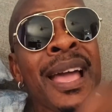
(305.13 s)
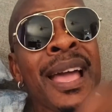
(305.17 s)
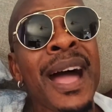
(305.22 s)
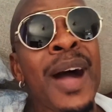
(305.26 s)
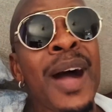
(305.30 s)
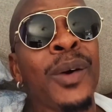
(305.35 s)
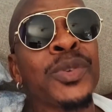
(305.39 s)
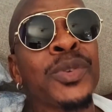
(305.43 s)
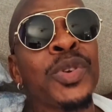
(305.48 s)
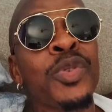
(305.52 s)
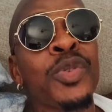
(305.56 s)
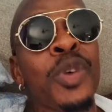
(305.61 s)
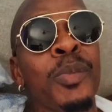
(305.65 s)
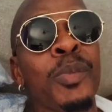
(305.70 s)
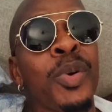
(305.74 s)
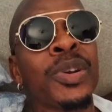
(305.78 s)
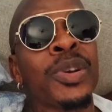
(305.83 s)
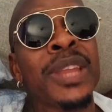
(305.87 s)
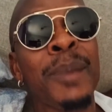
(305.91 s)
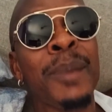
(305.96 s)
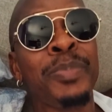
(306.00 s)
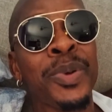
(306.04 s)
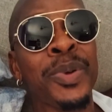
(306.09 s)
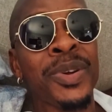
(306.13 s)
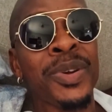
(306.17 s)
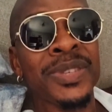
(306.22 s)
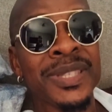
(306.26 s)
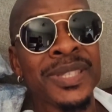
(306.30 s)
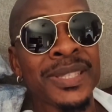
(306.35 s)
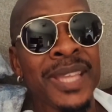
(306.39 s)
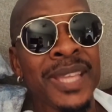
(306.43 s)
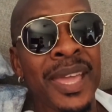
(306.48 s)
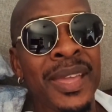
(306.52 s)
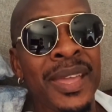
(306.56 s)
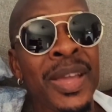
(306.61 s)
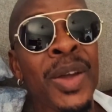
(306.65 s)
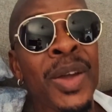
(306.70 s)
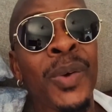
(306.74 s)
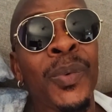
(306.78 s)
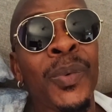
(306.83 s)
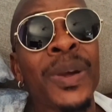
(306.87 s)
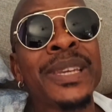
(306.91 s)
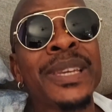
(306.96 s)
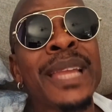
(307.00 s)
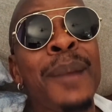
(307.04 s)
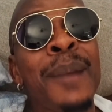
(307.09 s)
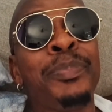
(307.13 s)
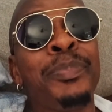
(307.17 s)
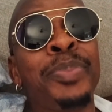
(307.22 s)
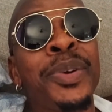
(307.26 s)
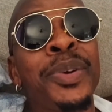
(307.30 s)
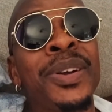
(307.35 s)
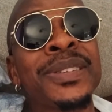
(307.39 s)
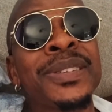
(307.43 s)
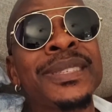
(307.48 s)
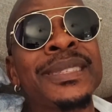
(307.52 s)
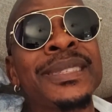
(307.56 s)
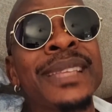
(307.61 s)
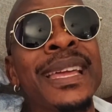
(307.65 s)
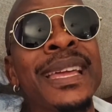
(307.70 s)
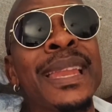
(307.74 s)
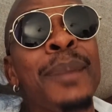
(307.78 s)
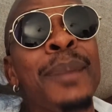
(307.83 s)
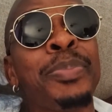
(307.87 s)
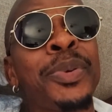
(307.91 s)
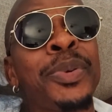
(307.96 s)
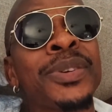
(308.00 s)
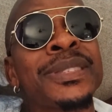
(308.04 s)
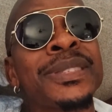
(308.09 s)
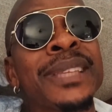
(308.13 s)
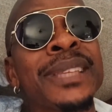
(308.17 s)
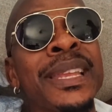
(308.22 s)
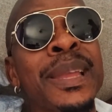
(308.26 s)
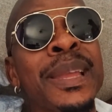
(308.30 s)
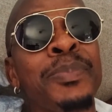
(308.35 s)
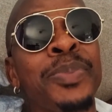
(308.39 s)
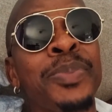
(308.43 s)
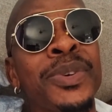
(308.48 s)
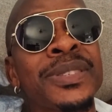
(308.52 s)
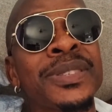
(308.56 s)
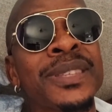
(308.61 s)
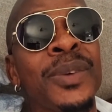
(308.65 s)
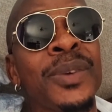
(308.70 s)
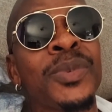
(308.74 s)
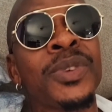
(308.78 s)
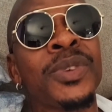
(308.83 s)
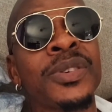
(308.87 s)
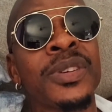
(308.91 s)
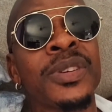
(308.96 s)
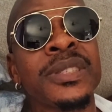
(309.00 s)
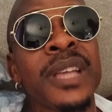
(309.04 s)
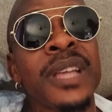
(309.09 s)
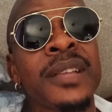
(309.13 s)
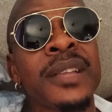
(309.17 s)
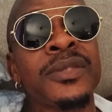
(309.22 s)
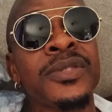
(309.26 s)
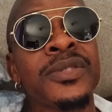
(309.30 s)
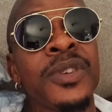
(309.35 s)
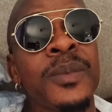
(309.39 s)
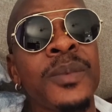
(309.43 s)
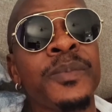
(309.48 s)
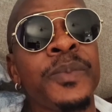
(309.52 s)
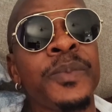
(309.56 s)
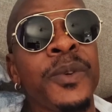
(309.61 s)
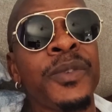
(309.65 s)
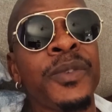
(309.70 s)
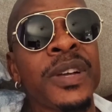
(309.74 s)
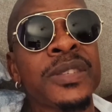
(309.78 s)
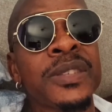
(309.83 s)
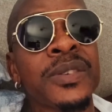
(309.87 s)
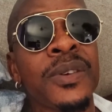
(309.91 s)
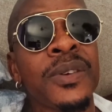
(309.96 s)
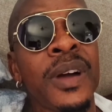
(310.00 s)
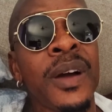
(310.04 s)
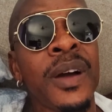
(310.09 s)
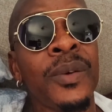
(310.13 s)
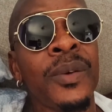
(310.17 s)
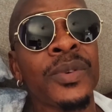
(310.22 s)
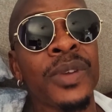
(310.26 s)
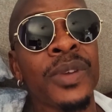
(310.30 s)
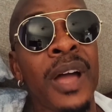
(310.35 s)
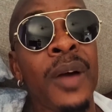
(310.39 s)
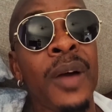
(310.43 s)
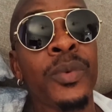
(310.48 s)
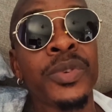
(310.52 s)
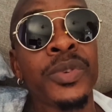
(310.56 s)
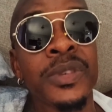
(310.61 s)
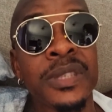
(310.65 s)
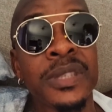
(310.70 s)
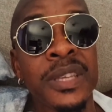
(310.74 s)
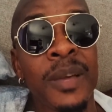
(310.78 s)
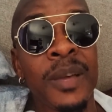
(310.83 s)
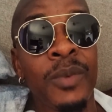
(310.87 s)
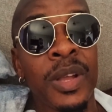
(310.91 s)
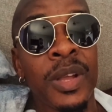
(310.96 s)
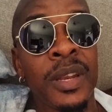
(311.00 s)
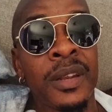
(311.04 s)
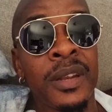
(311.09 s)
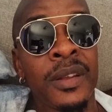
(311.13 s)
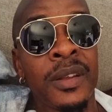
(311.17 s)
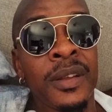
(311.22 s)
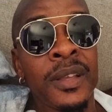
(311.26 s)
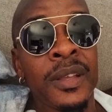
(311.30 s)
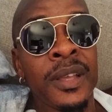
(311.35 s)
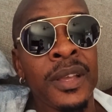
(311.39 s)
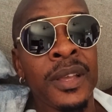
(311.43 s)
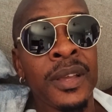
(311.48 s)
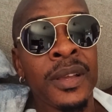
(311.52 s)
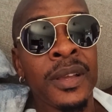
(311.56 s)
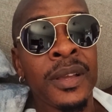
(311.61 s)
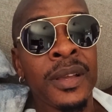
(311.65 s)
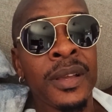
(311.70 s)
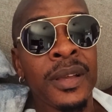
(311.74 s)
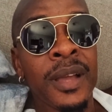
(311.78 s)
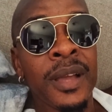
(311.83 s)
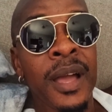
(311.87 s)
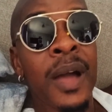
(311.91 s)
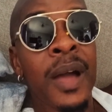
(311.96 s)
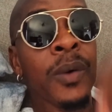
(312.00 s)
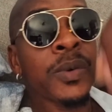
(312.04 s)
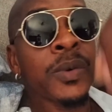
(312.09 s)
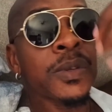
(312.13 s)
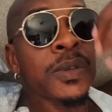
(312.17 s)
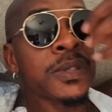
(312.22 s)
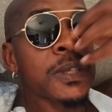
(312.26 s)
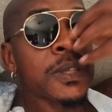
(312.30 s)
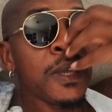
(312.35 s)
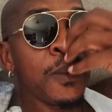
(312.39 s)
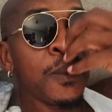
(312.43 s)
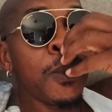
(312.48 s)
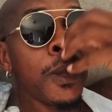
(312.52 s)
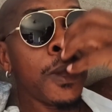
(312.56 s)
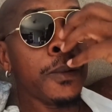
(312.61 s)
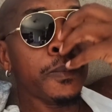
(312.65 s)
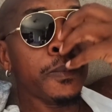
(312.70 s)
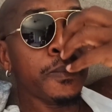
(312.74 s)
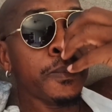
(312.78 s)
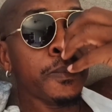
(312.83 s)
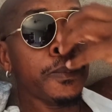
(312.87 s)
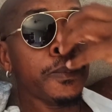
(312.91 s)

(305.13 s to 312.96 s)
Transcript: I uno rub out that person there. When that person, then a person, then a person, they uno just a jump over. So I uno see him one, you know? I uno see him one.